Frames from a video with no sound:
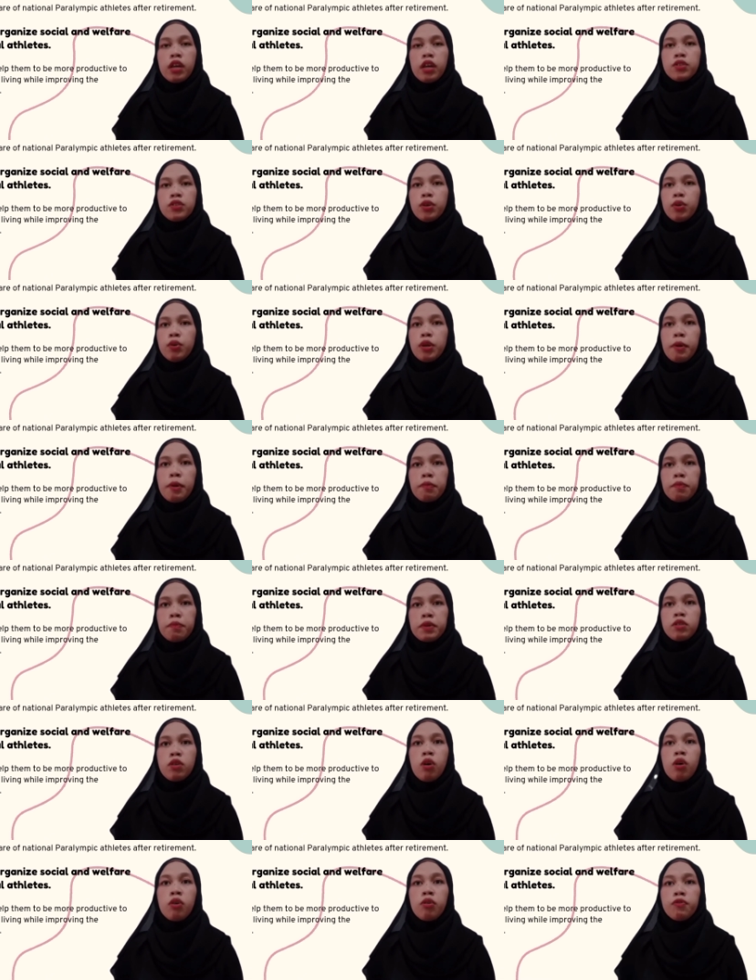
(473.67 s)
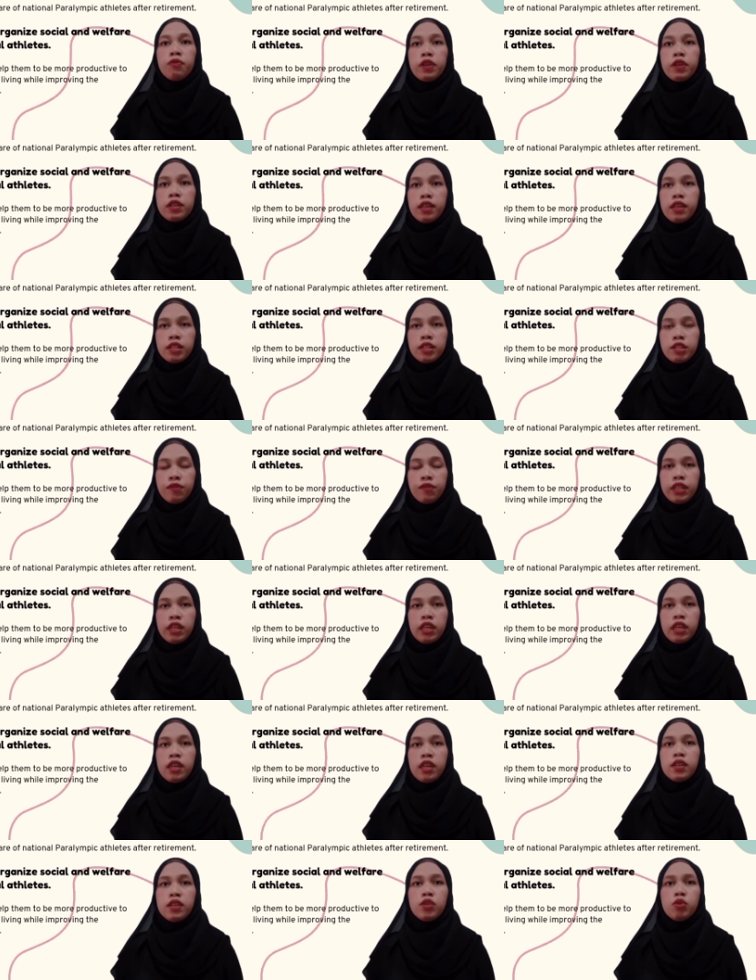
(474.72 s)
So the purpose of this activity
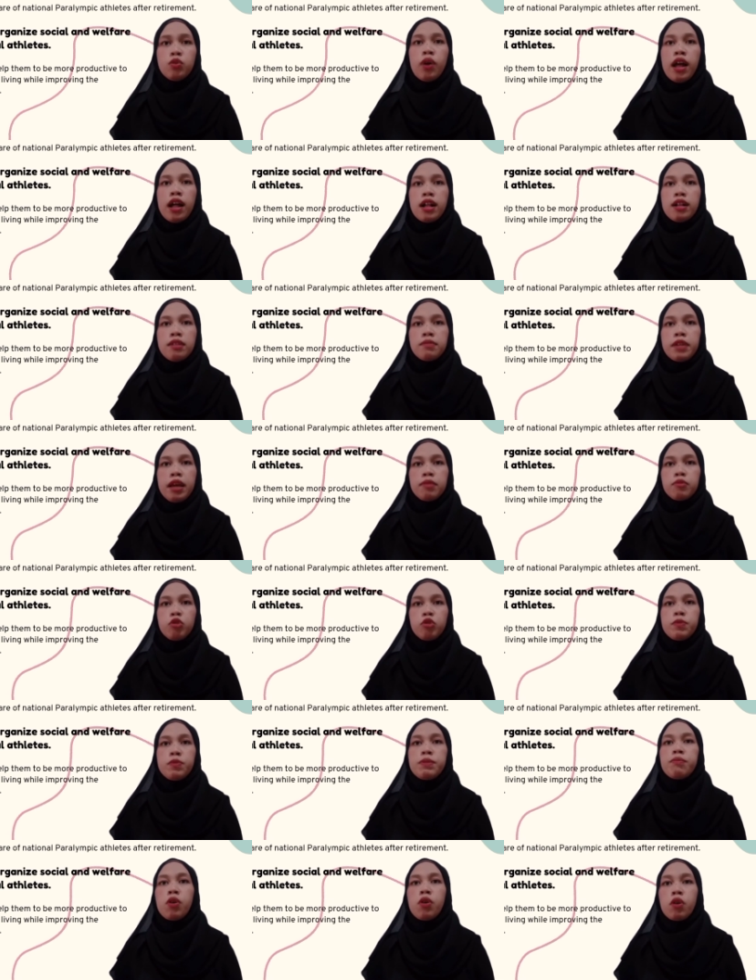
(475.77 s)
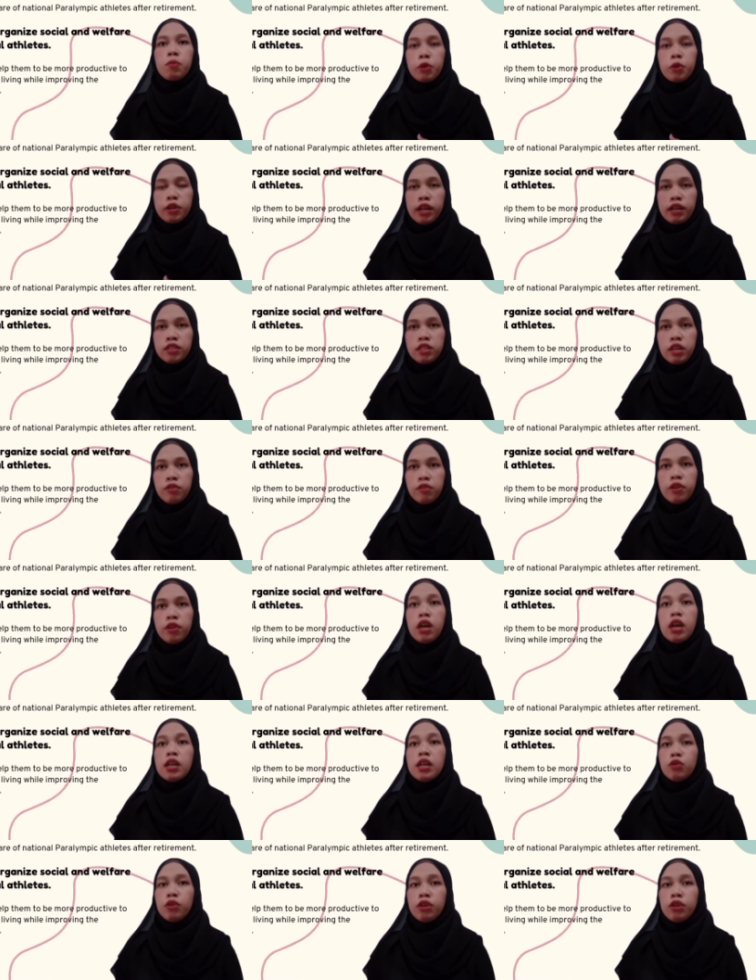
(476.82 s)
is to help them to be more productive,
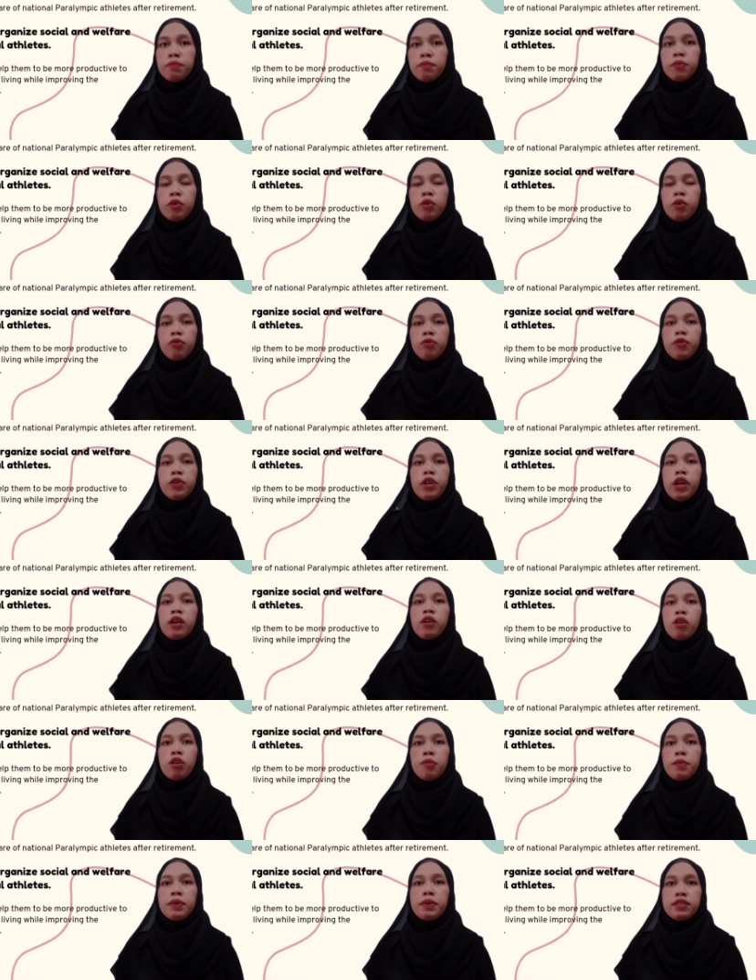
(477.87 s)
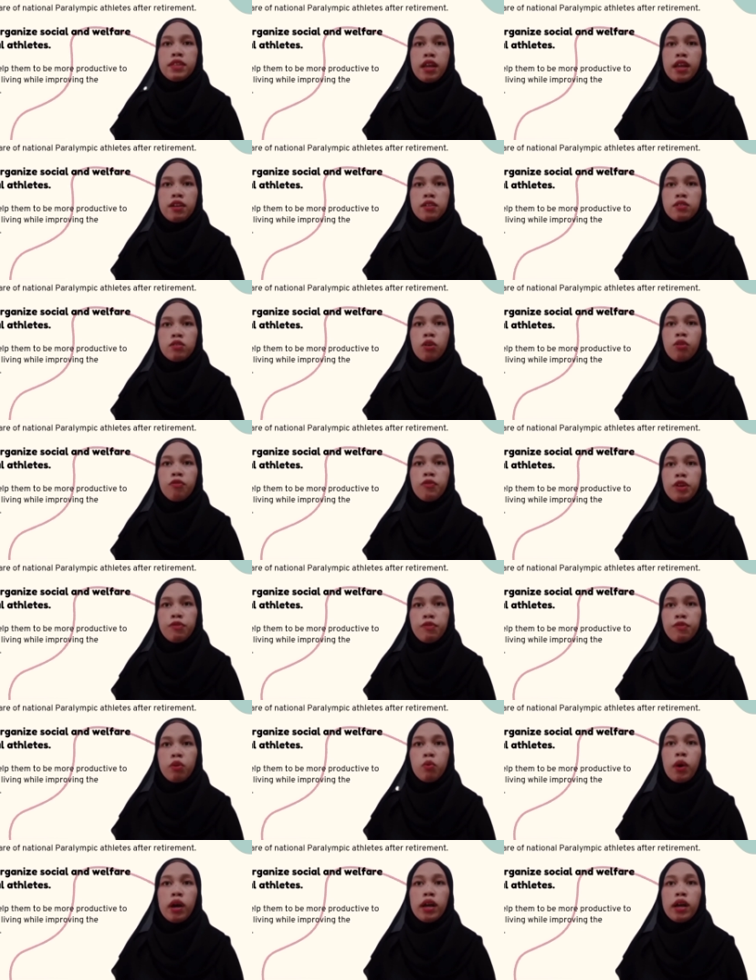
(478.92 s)
to improve the economic standard of living